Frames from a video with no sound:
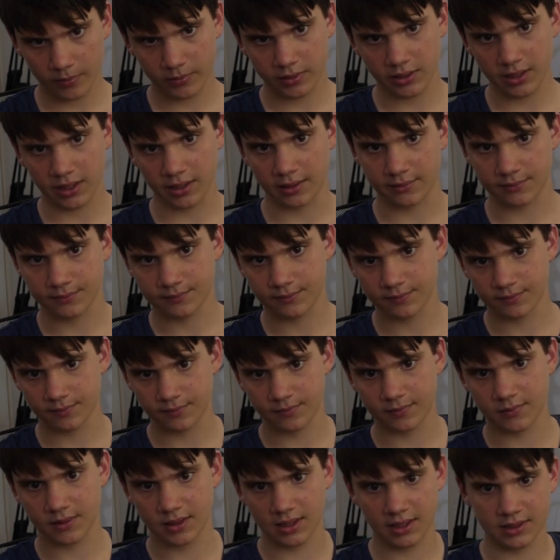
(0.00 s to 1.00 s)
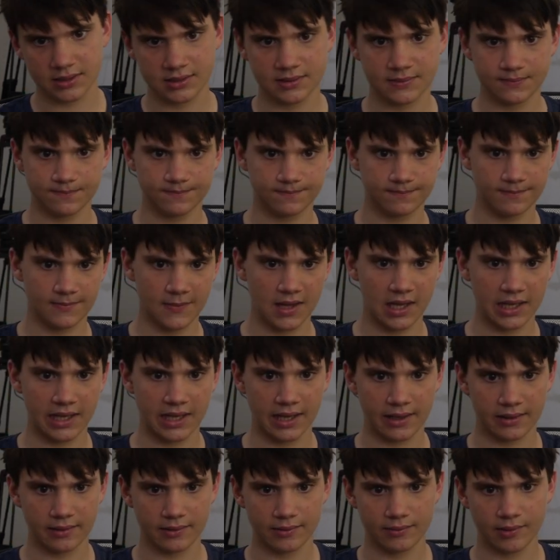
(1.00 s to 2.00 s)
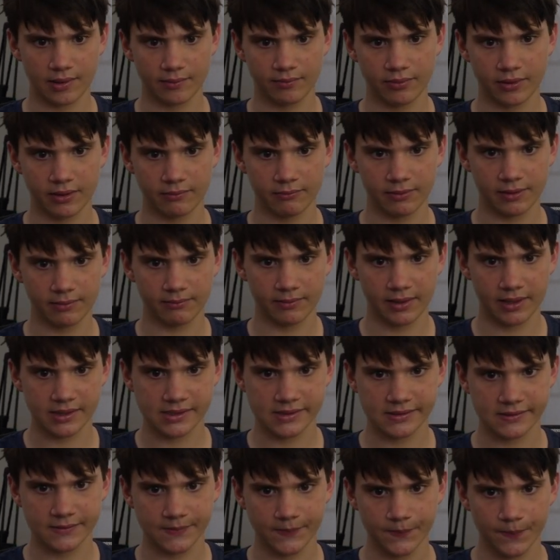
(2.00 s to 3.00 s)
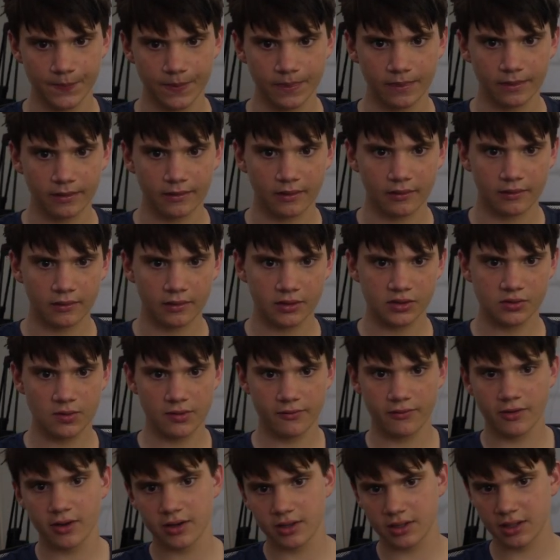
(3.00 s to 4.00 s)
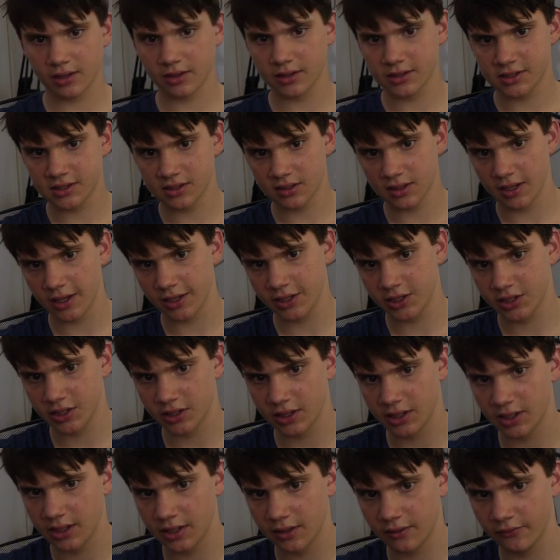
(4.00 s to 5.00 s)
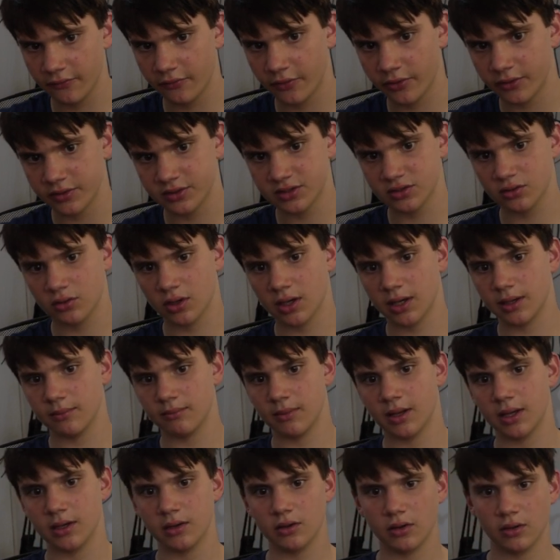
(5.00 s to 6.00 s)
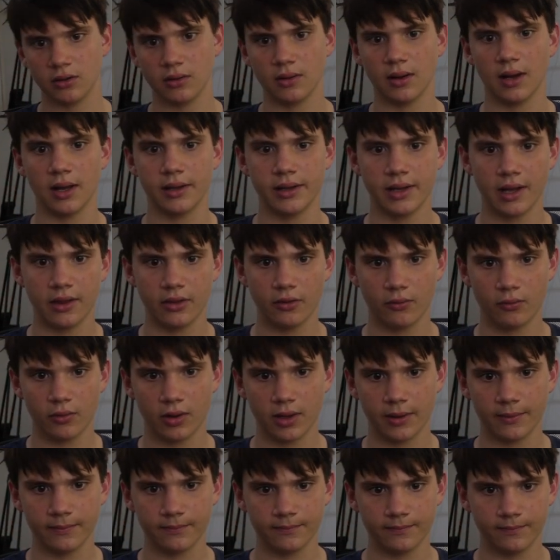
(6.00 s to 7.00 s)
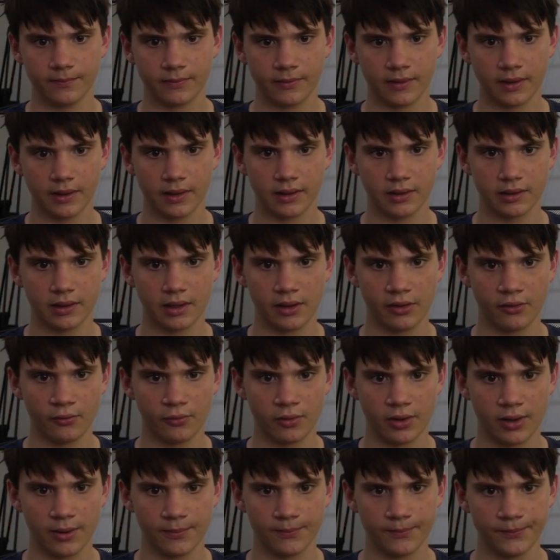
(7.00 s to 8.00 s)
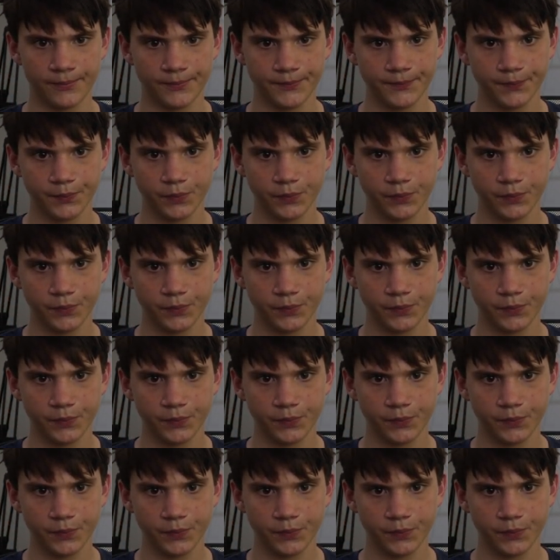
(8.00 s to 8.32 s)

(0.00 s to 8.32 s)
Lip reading: Yeah, it's, again, a pretty big mess. So we've got another selection here for the screen menu, another one, and another one.